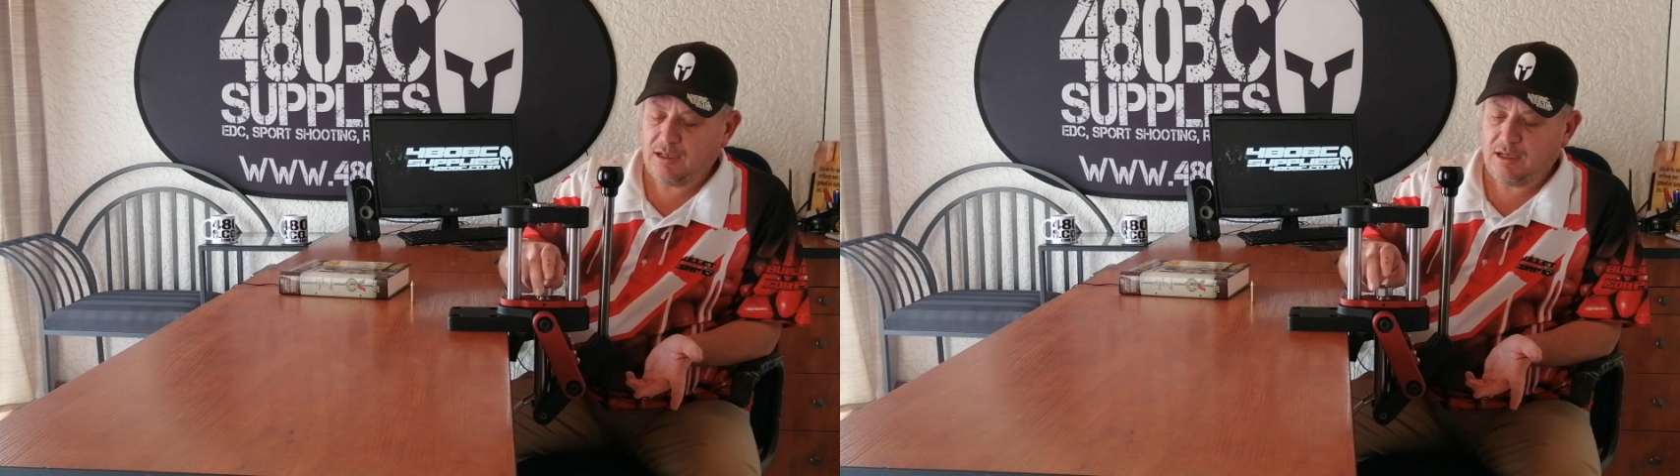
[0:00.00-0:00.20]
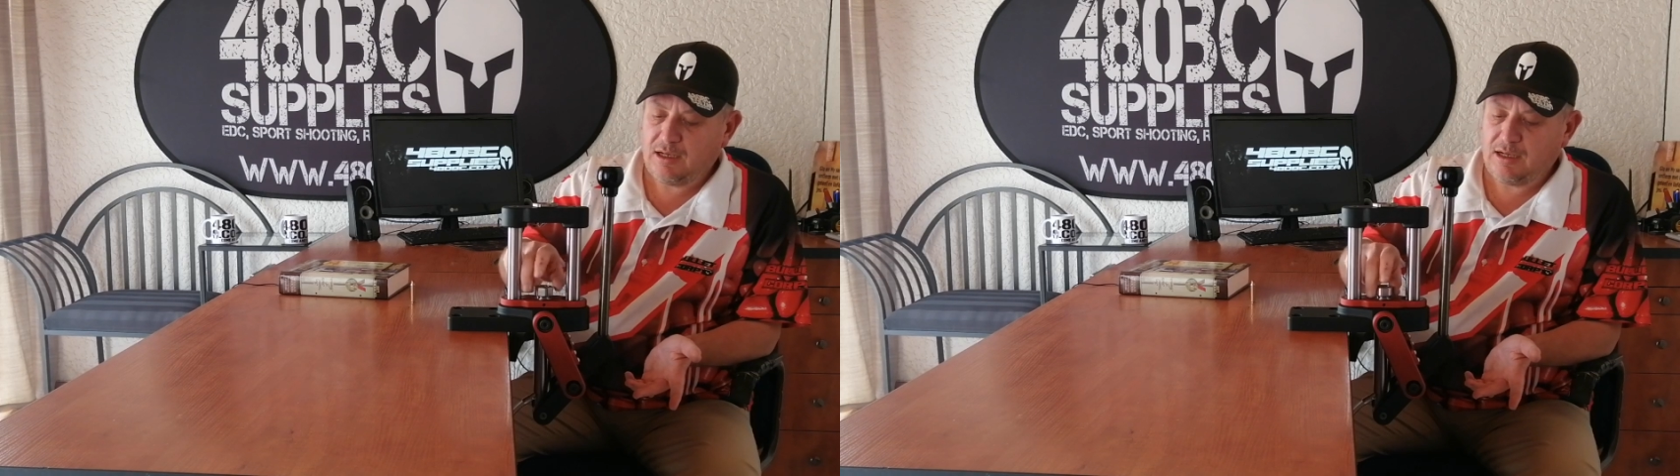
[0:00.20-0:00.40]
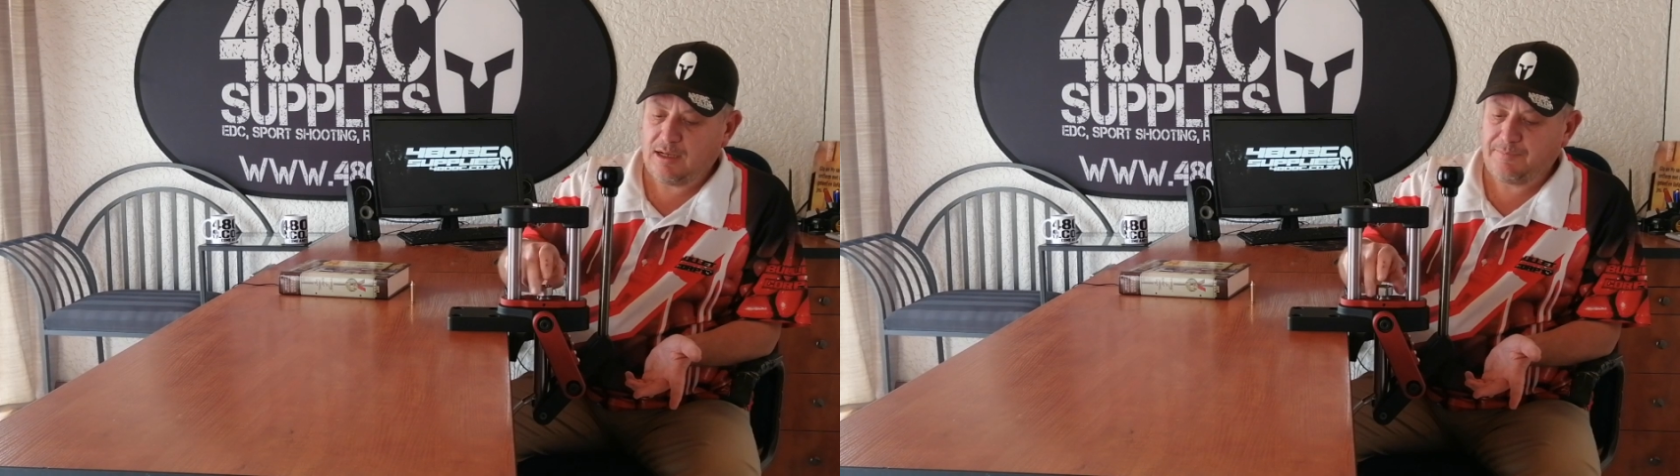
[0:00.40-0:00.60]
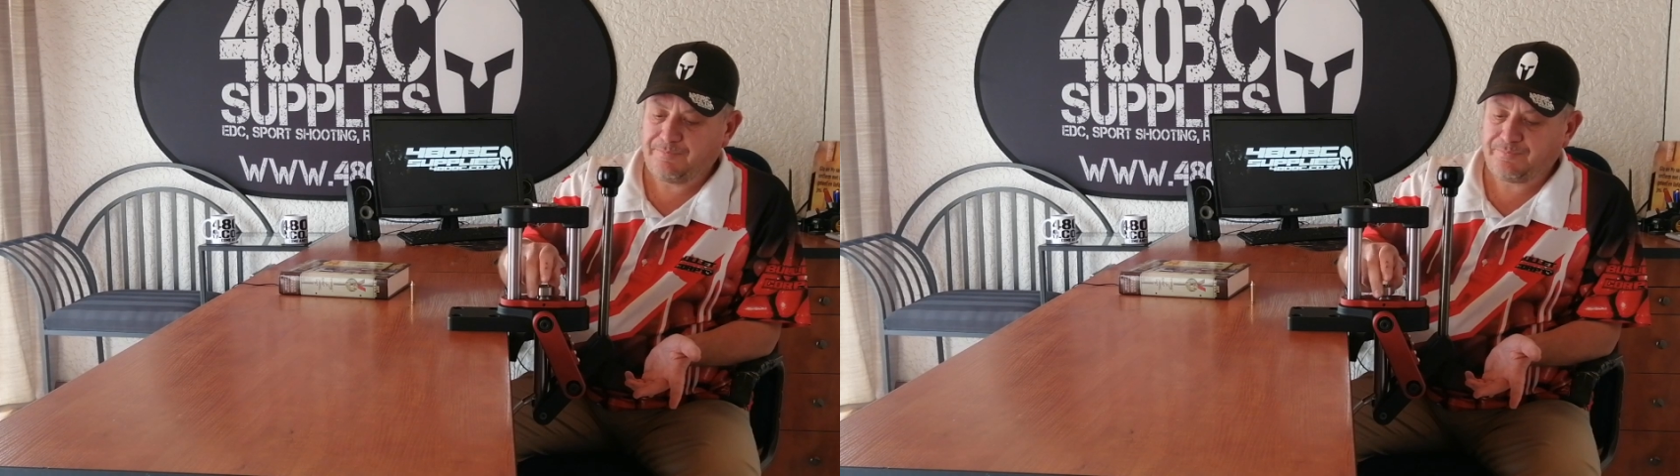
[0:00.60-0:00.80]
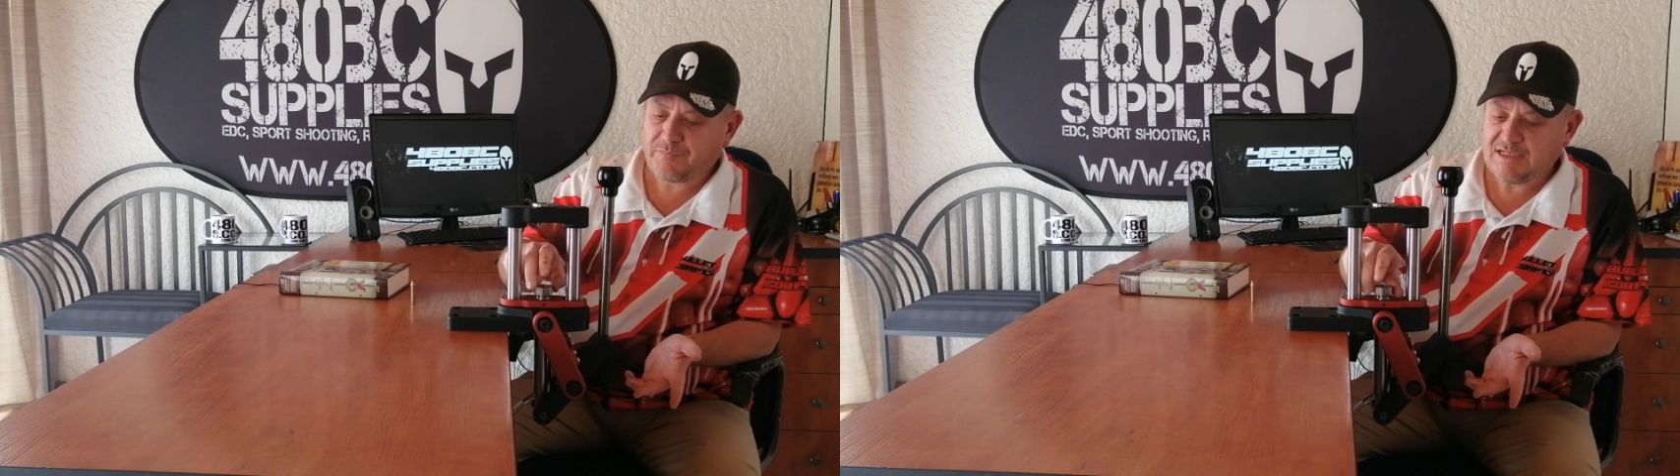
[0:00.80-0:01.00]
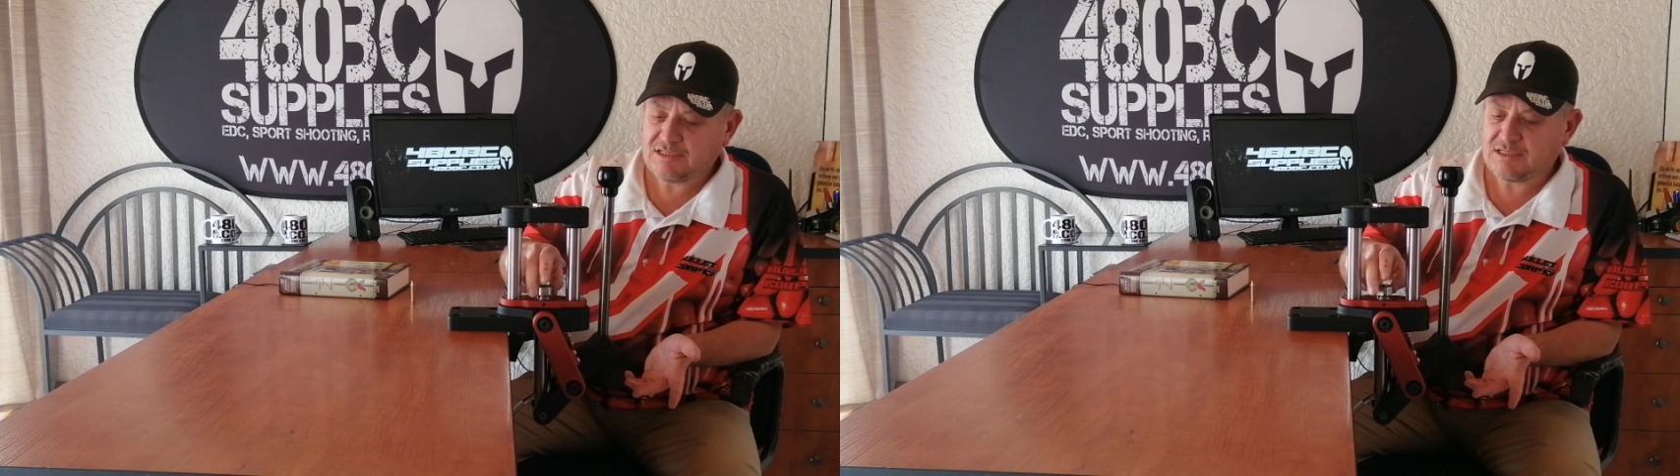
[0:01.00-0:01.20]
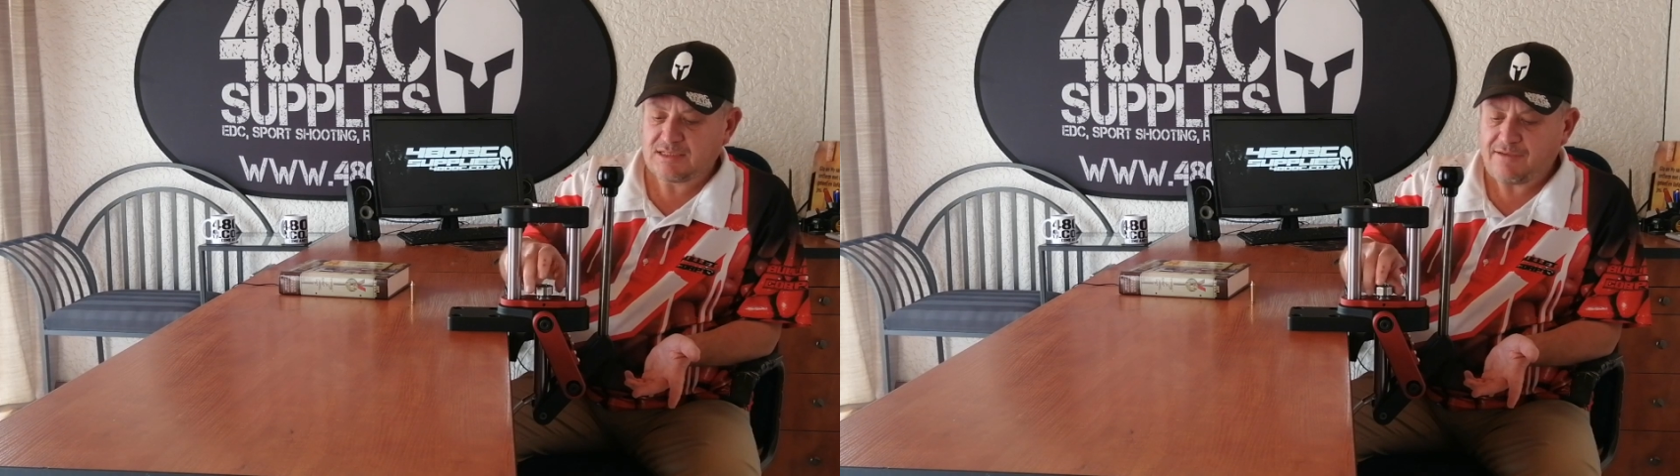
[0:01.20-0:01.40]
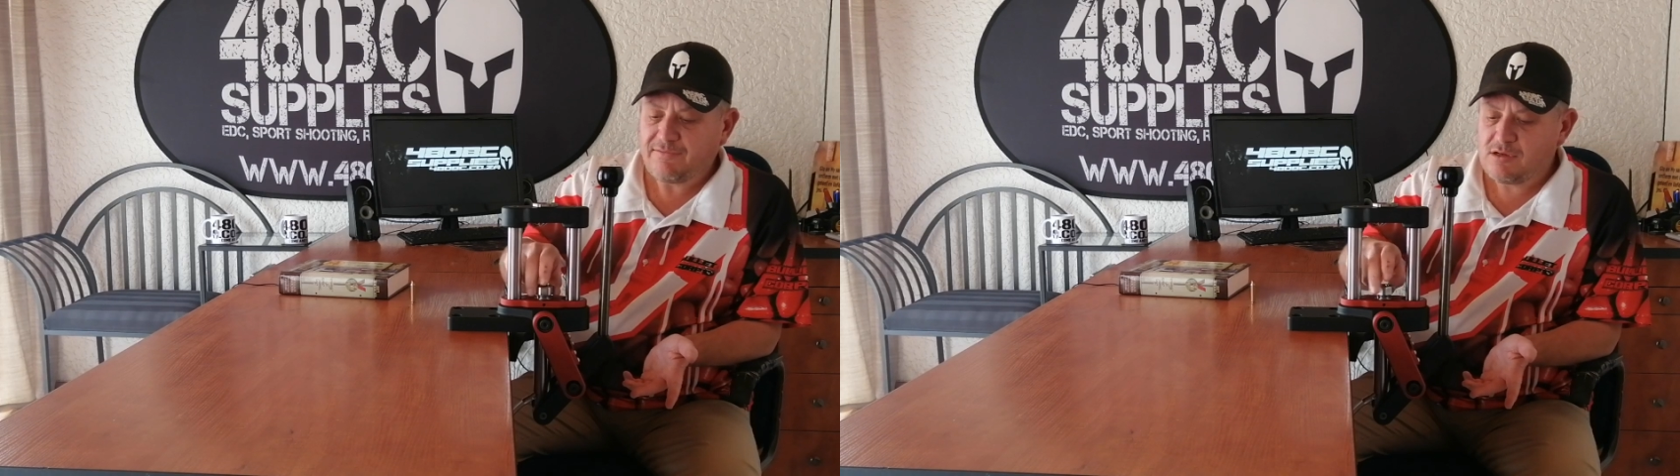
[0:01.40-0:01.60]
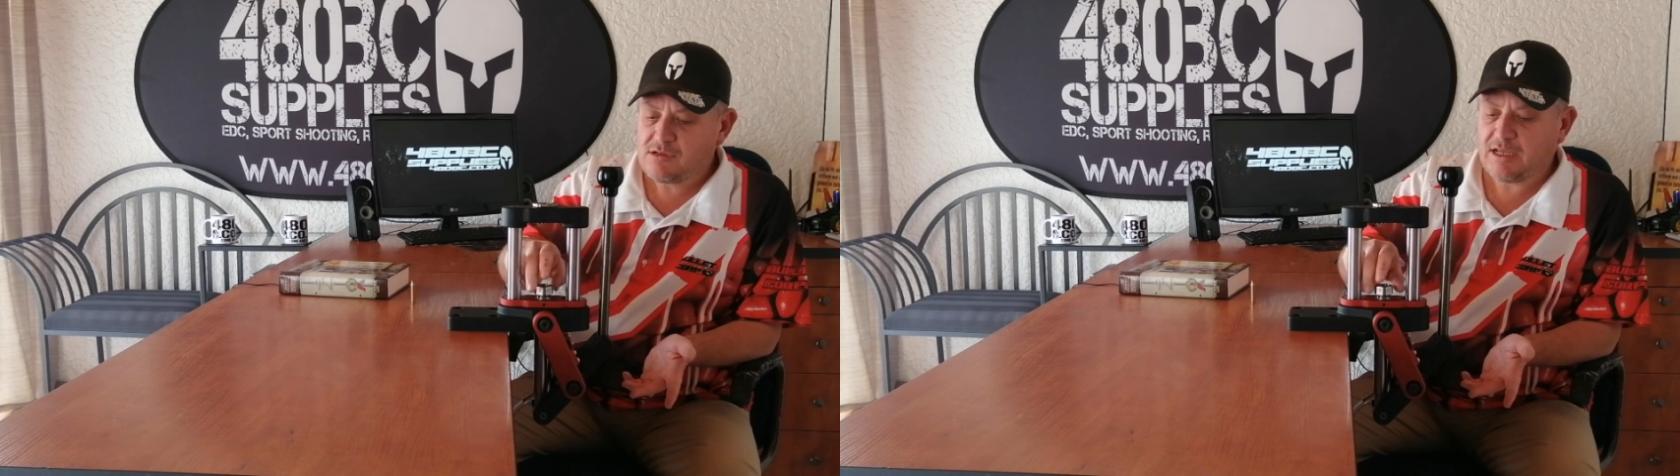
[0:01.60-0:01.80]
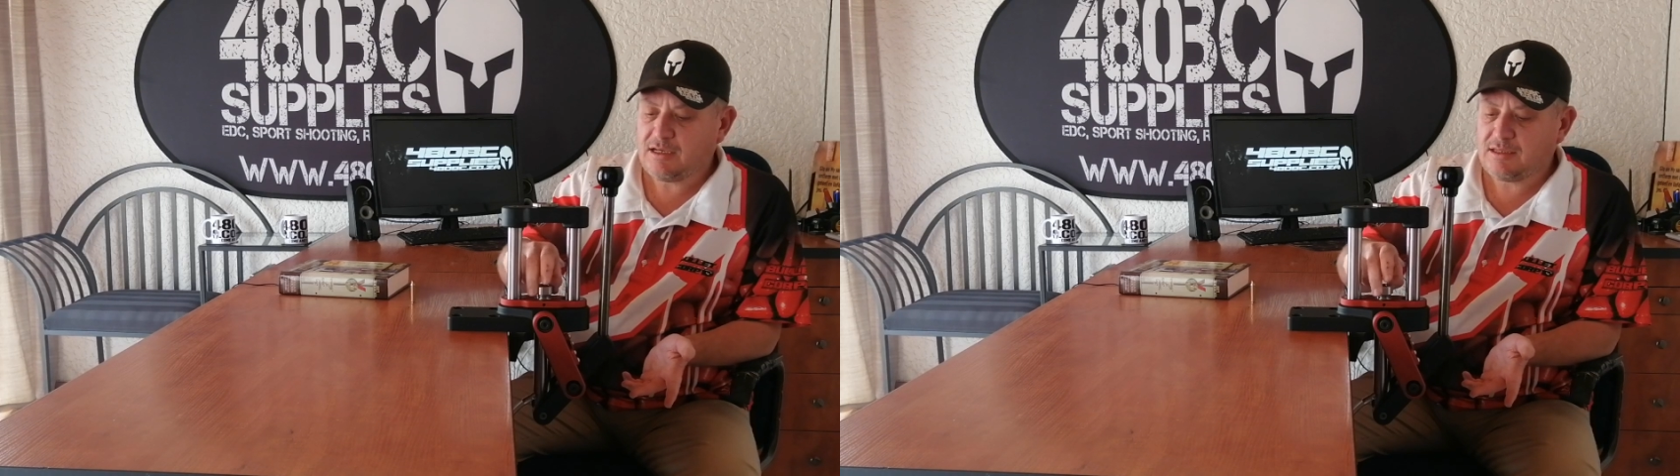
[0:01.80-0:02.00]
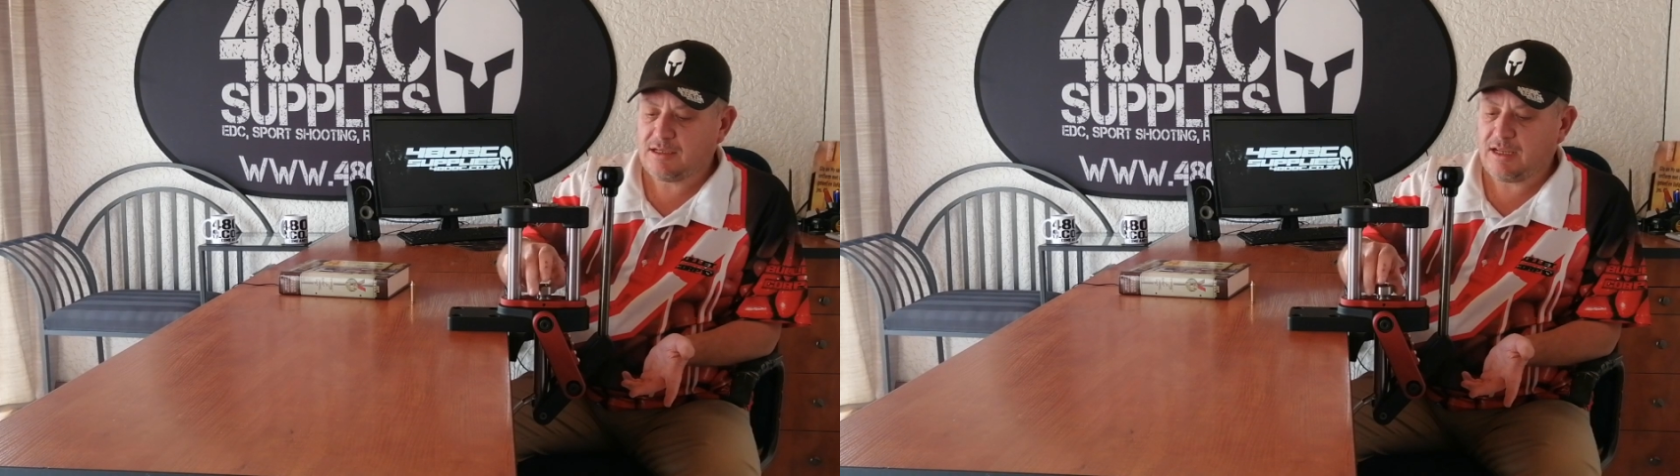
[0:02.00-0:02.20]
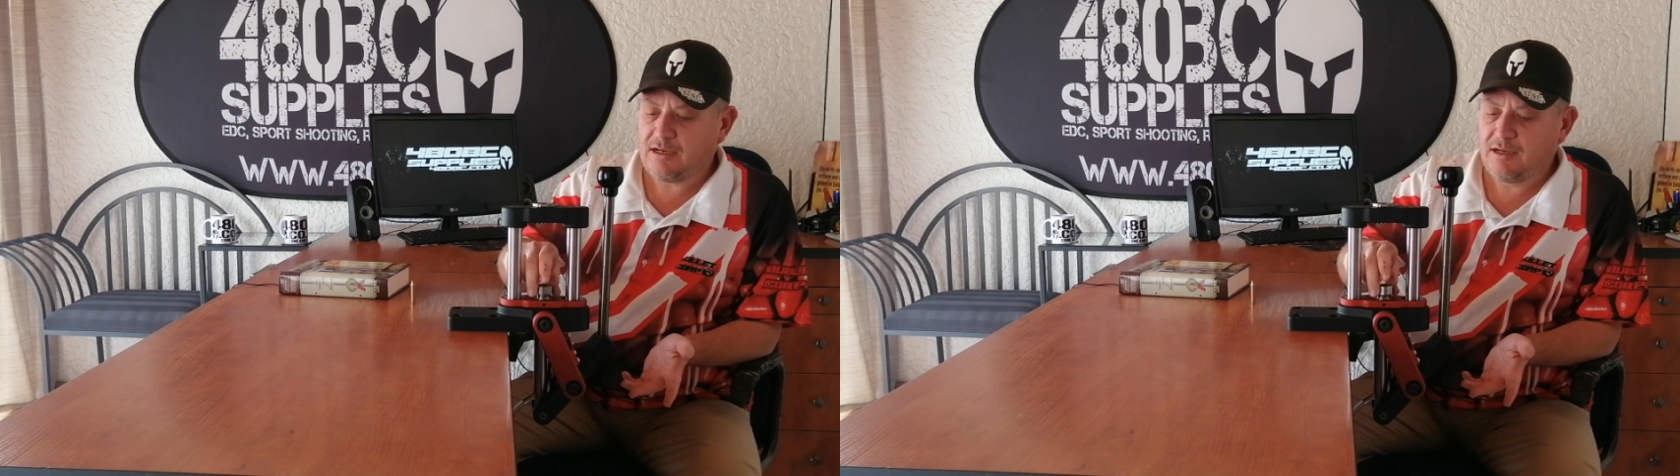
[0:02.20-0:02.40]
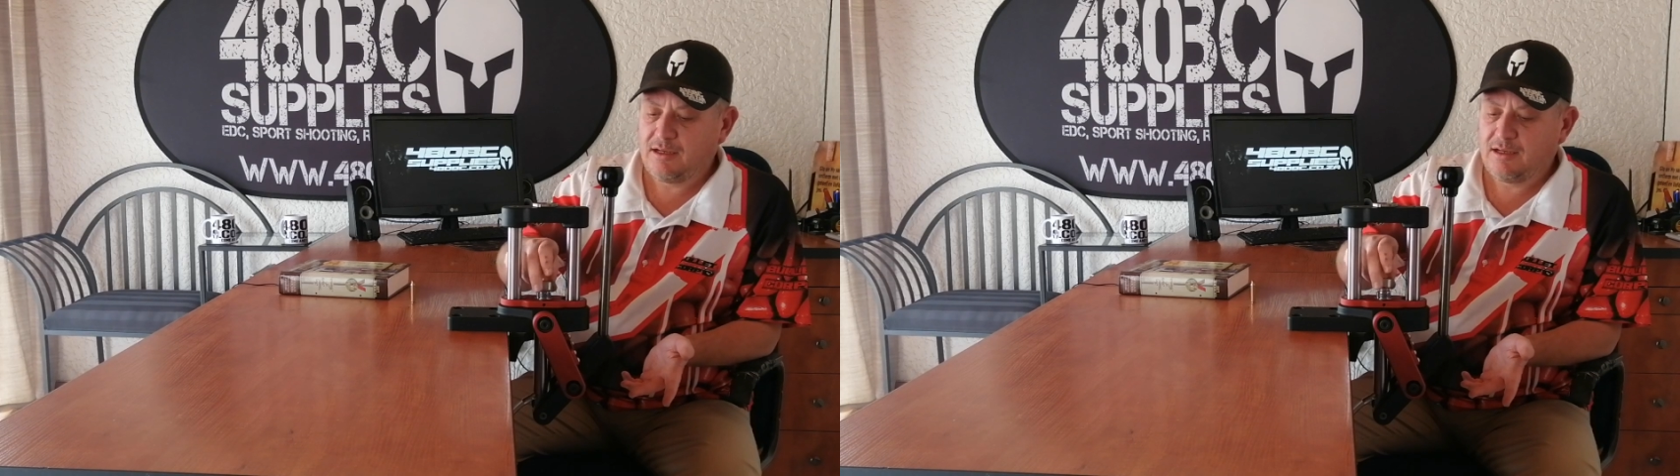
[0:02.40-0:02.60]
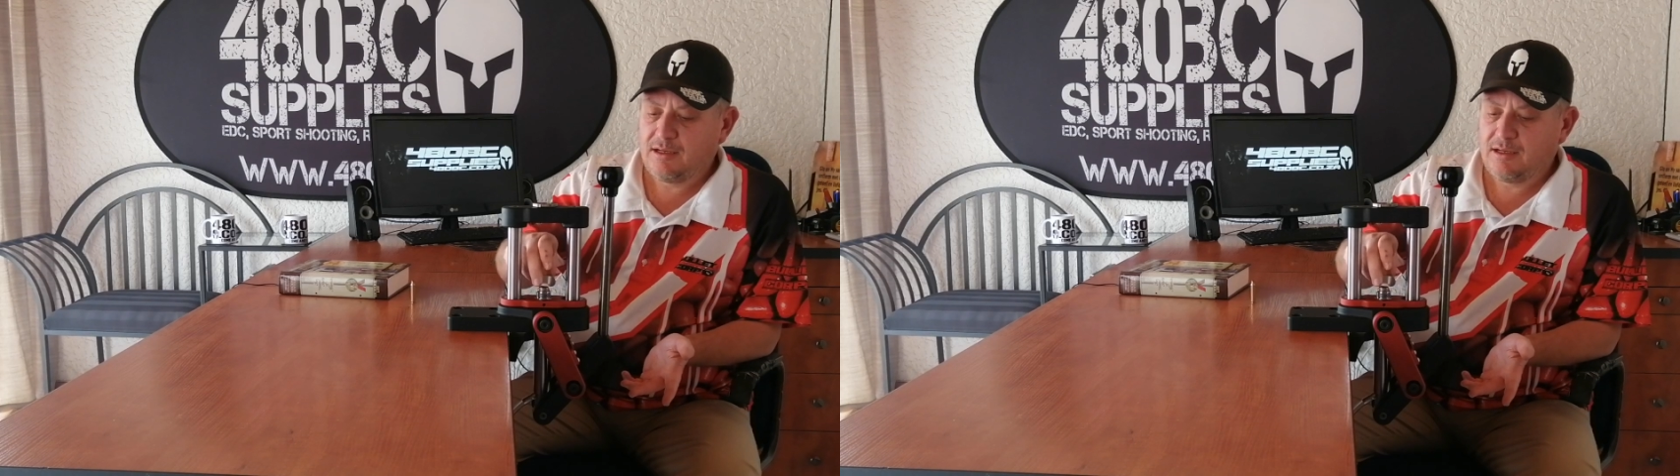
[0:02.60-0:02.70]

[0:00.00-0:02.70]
Let's just have a look at it again.